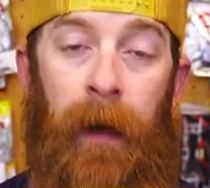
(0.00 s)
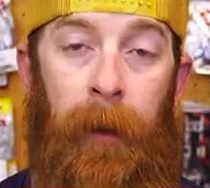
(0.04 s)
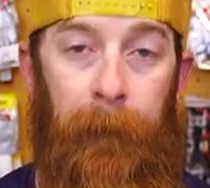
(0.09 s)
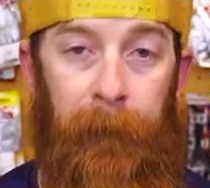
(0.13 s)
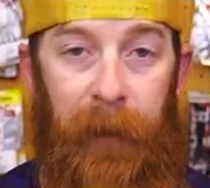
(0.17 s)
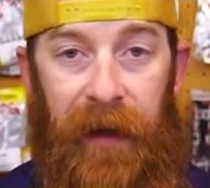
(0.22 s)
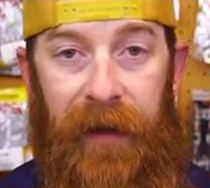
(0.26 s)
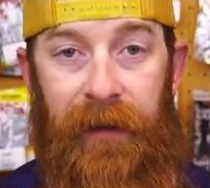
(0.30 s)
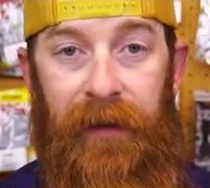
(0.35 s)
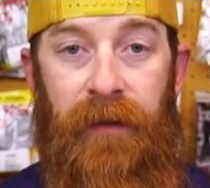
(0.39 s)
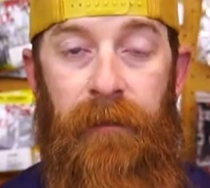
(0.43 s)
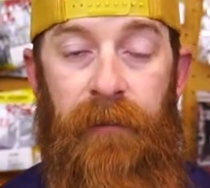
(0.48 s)

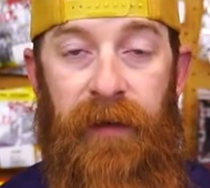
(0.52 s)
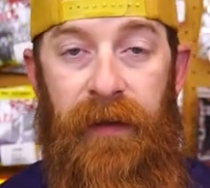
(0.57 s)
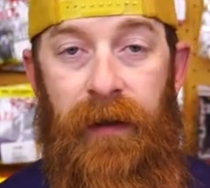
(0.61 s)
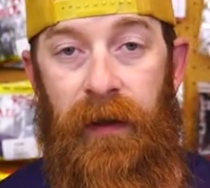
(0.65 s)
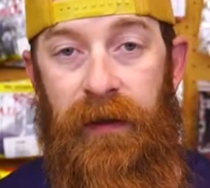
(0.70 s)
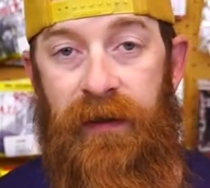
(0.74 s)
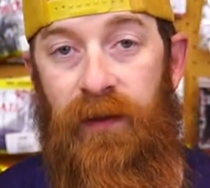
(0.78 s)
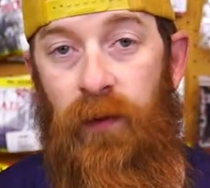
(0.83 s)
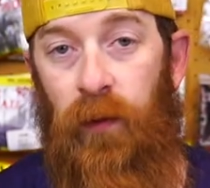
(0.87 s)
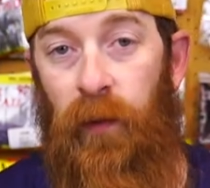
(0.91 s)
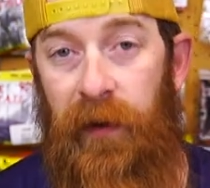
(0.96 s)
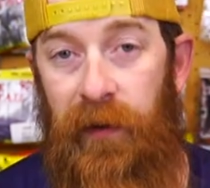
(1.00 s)
Mainly
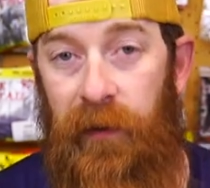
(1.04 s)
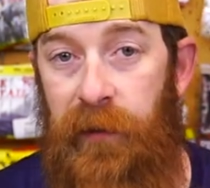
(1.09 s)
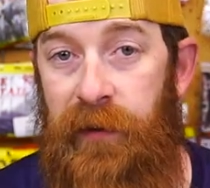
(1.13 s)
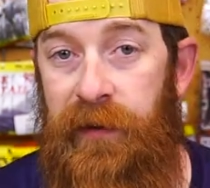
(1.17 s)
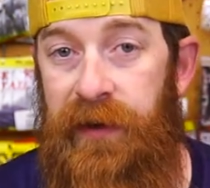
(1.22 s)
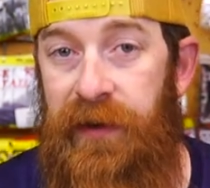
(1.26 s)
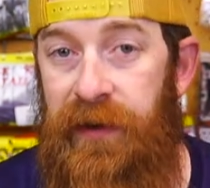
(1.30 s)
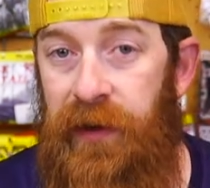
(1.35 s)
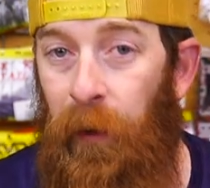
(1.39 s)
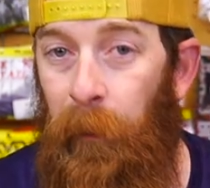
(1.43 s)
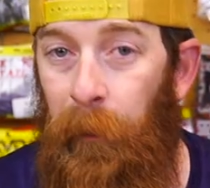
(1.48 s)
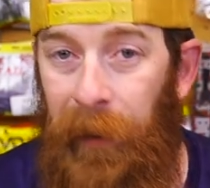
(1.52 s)
because the weather
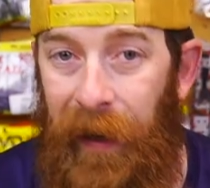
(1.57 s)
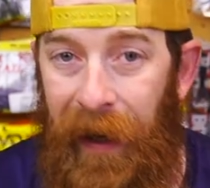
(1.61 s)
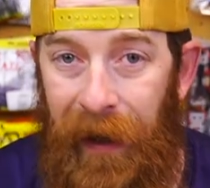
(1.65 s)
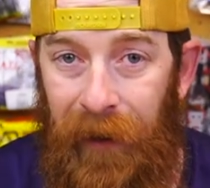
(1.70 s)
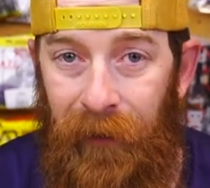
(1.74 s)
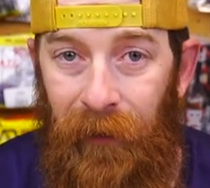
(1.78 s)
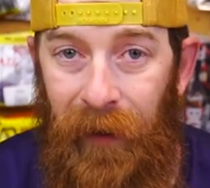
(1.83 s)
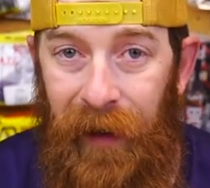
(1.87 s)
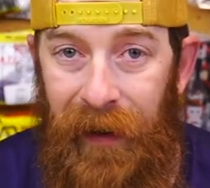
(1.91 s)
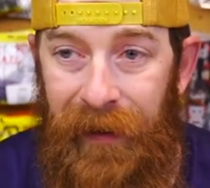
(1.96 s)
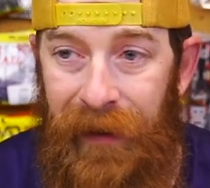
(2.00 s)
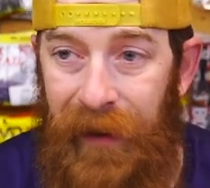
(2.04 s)
is so
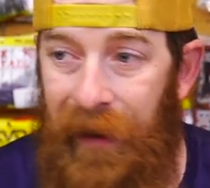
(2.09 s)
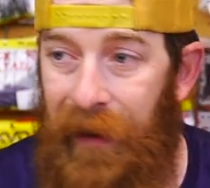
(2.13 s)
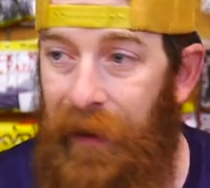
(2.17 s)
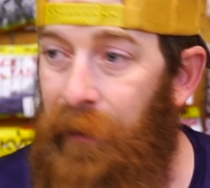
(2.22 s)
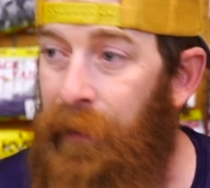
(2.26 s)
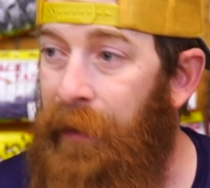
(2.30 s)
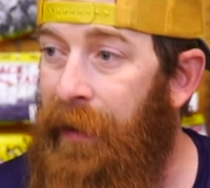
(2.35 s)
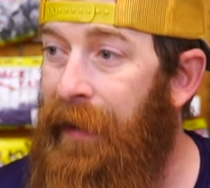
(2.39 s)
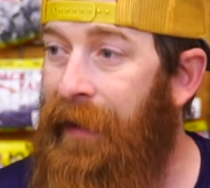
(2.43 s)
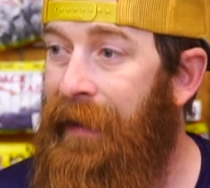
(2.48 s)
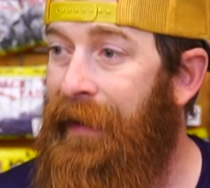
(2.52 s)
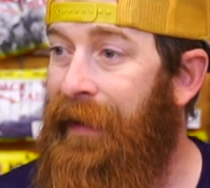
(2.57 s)
bad right
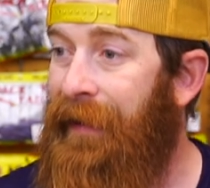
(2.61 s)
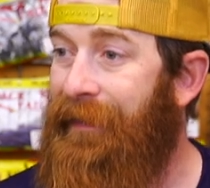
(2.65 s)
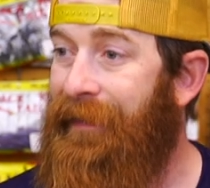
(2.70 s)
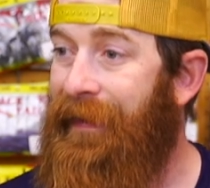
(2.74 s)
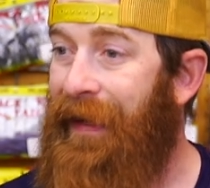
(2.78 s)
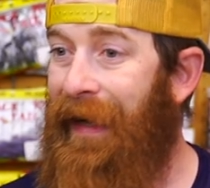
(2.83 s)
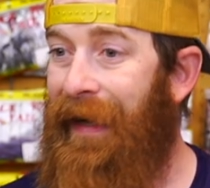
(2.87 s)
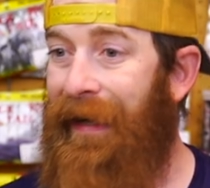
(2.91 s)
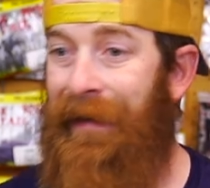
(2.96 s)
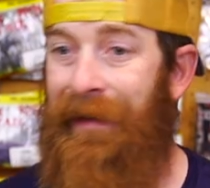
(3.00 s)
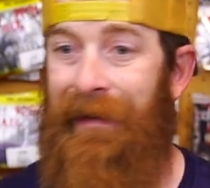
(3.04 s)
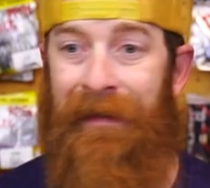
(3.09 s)
now
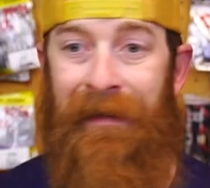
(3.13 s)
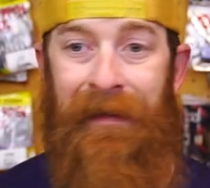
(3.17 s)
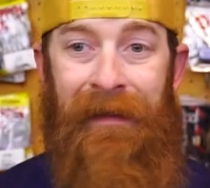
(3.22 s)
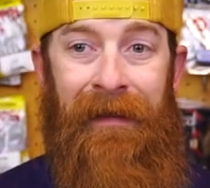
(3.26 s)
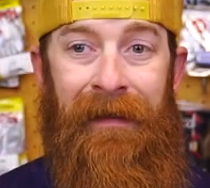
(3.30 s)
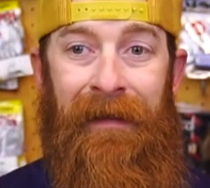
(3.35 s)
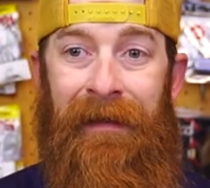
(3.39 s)
that